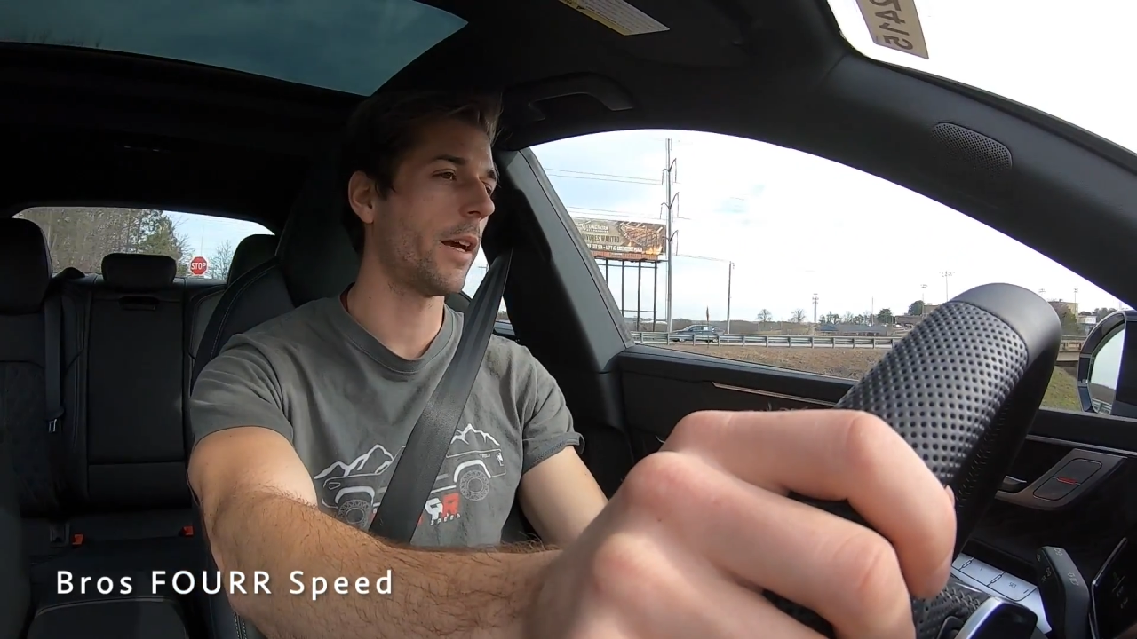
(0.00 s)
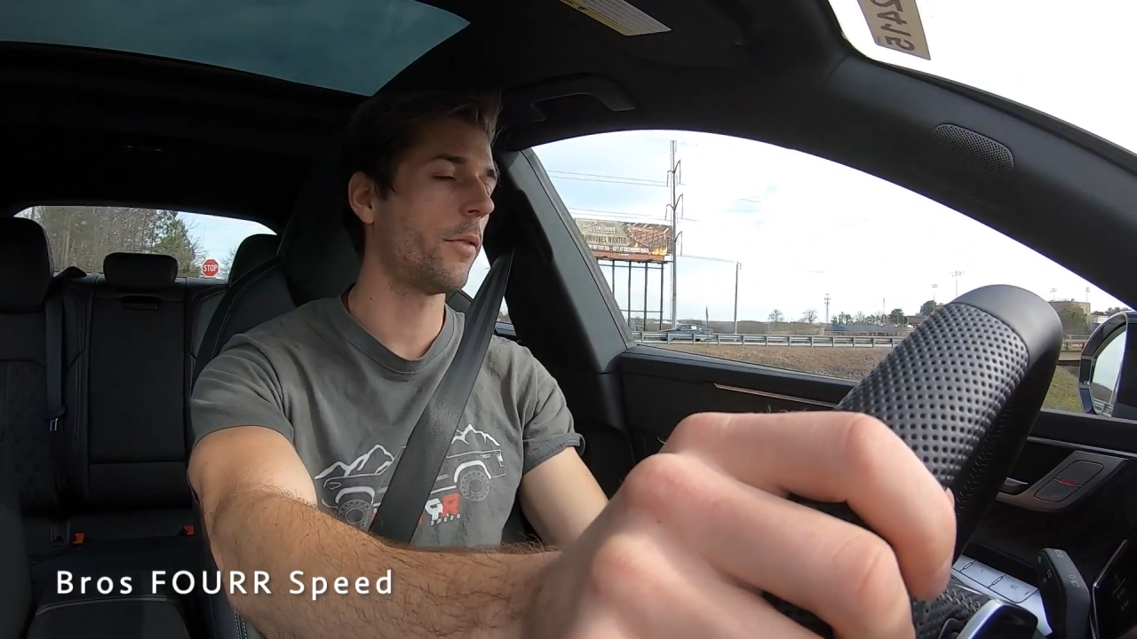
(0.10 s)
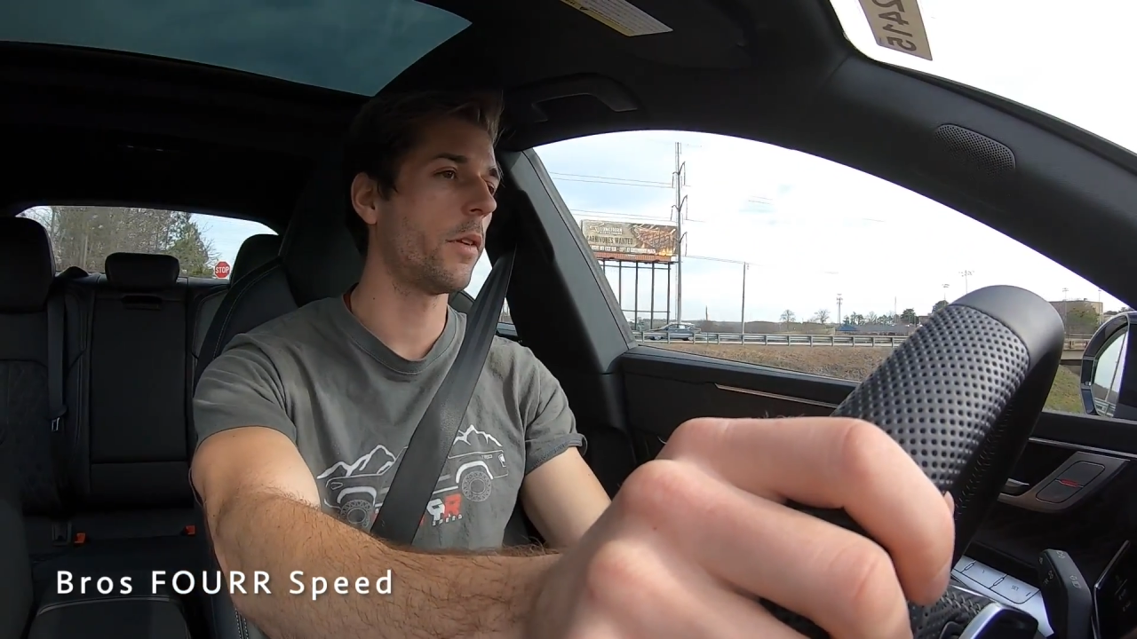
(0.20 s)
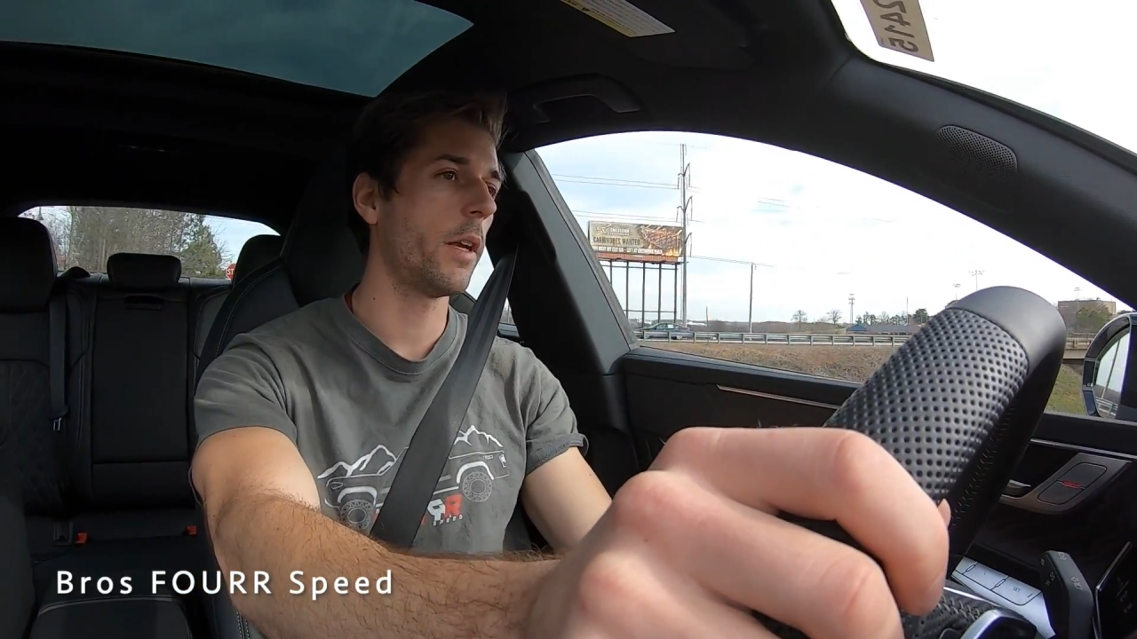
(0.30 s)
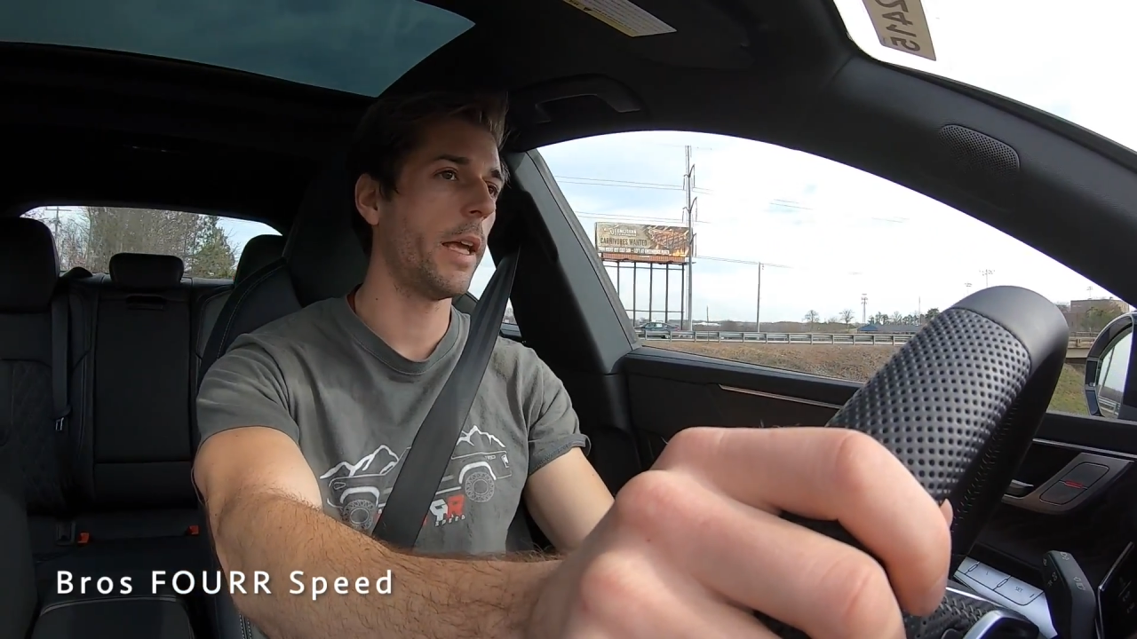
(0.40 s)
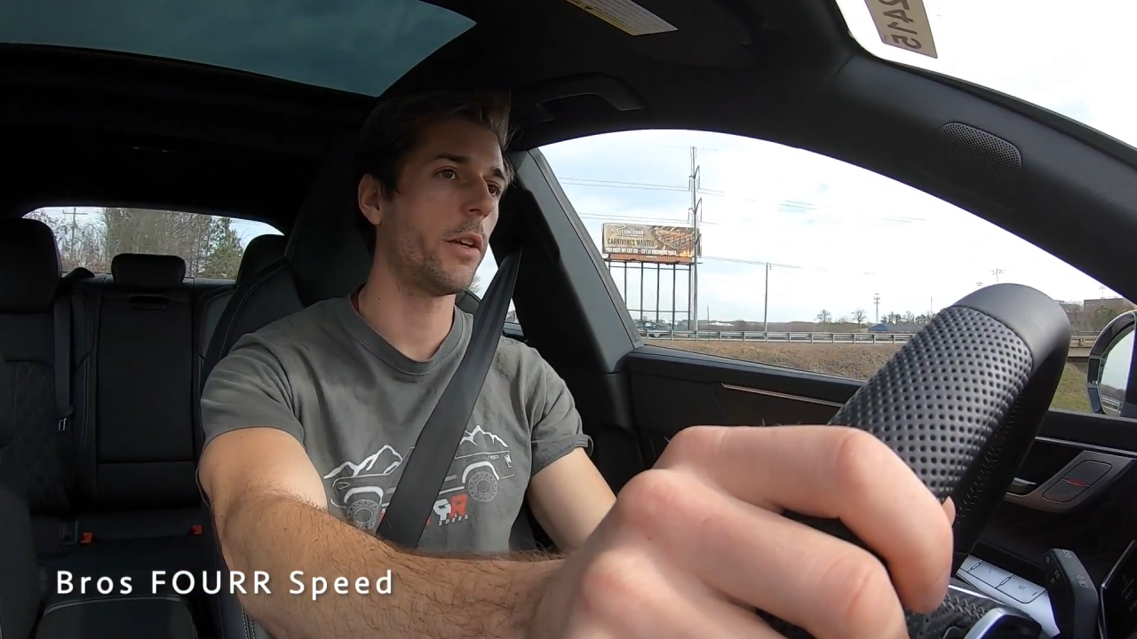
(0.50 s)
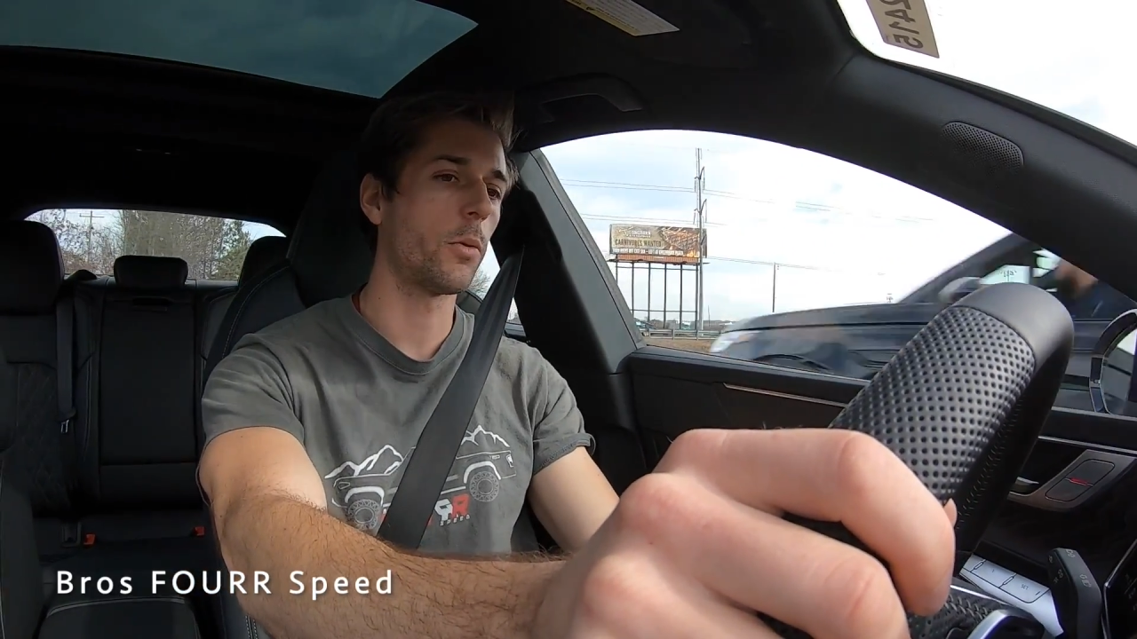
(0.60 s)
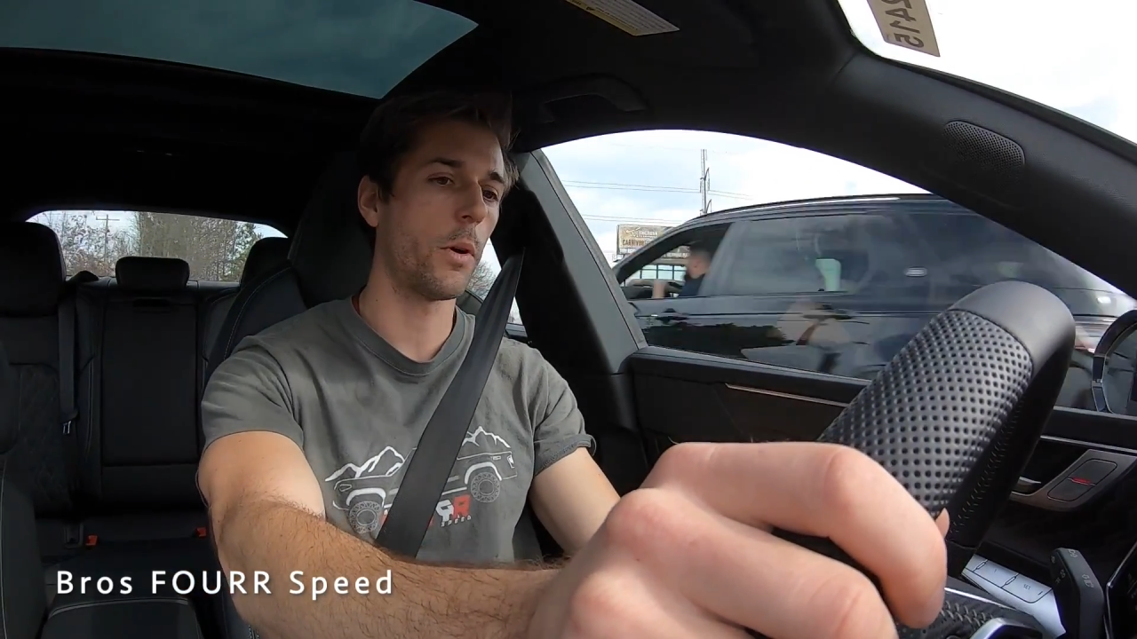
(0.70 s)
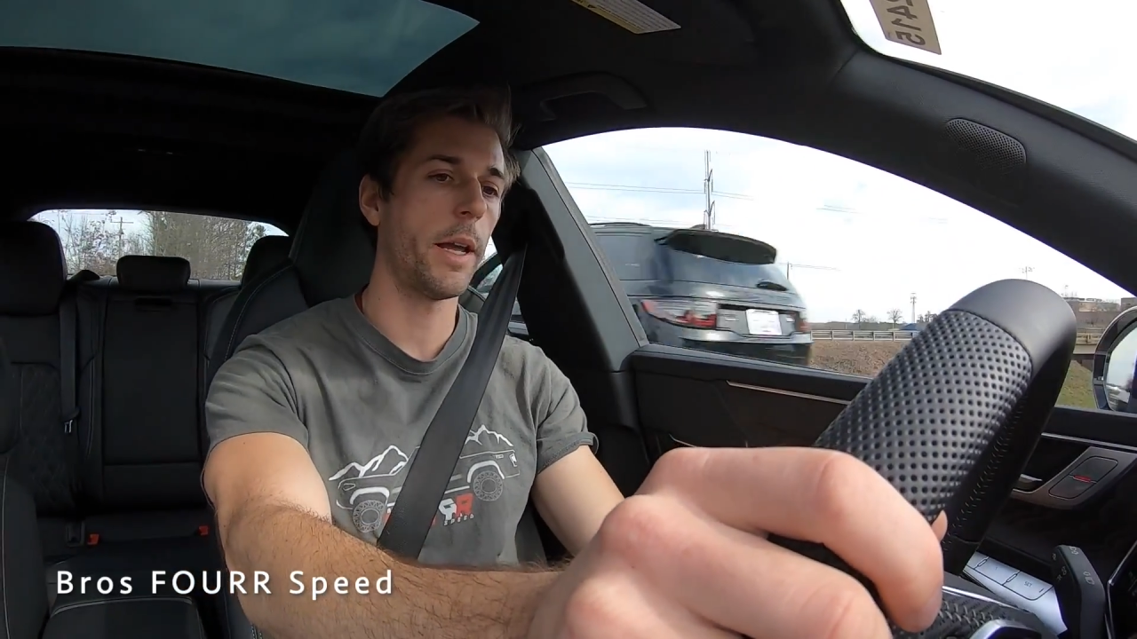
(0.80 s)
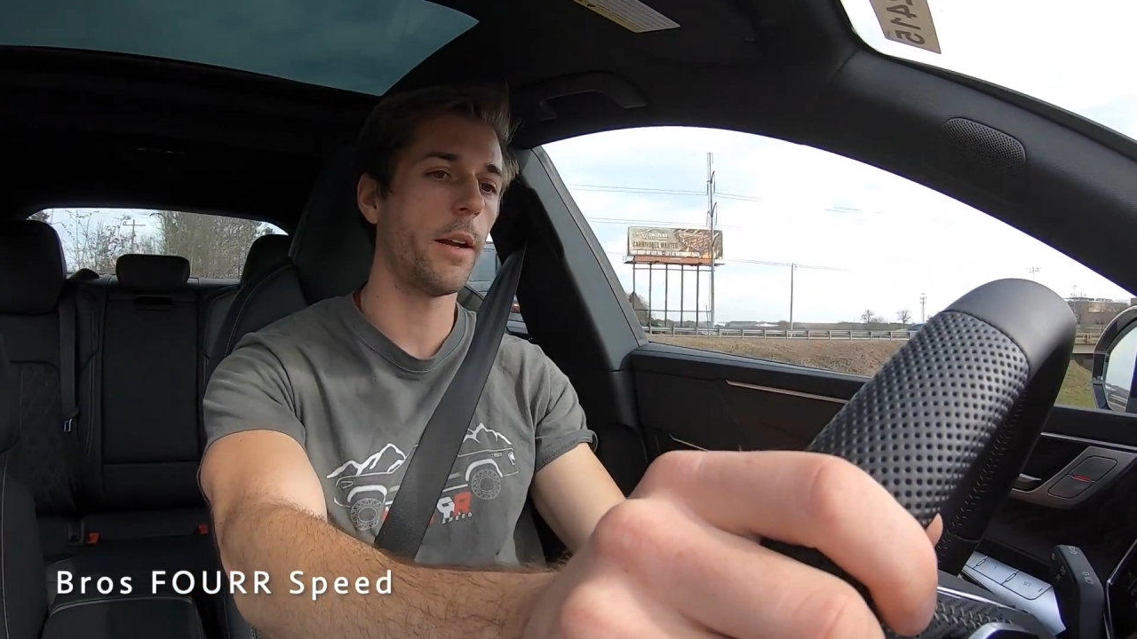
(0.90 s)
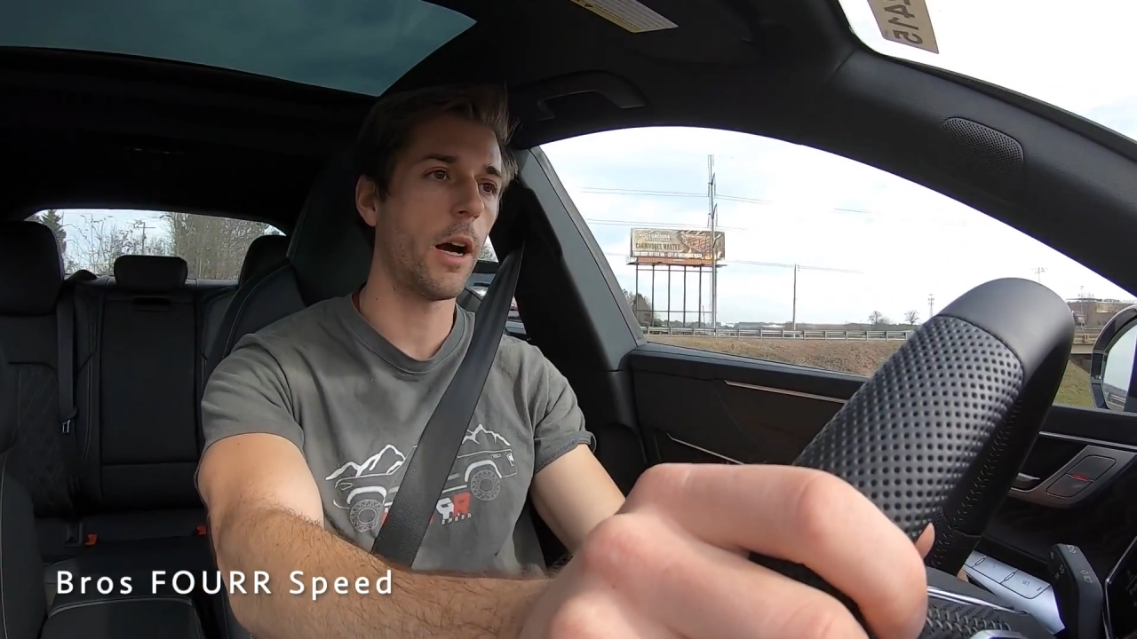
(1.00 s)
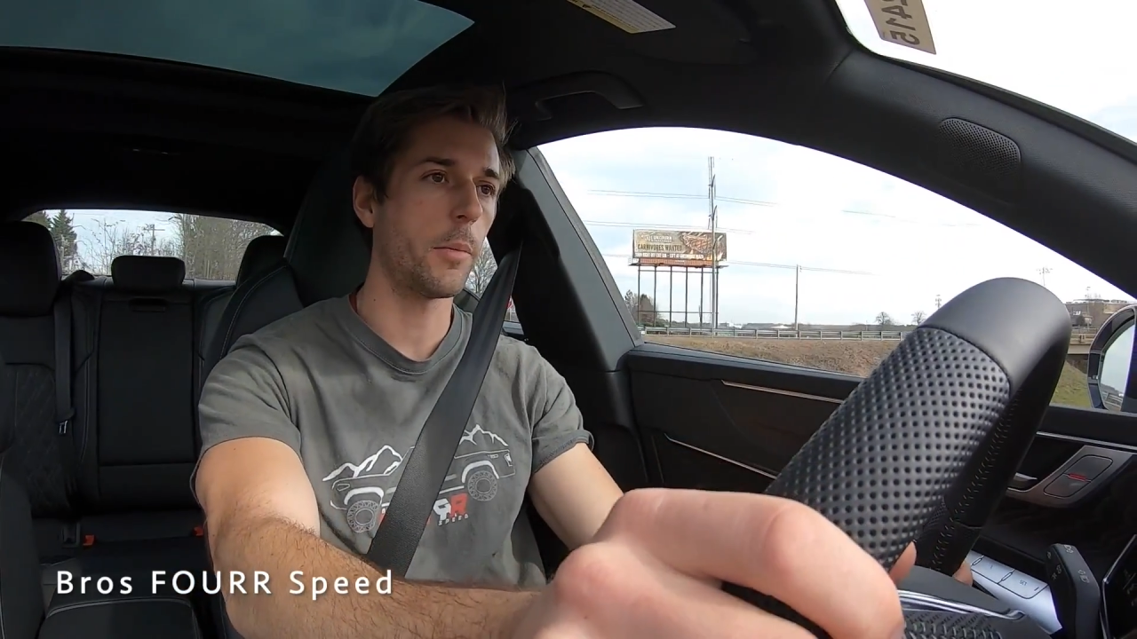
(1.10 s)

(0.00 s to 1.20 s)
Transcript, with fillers: definitely a great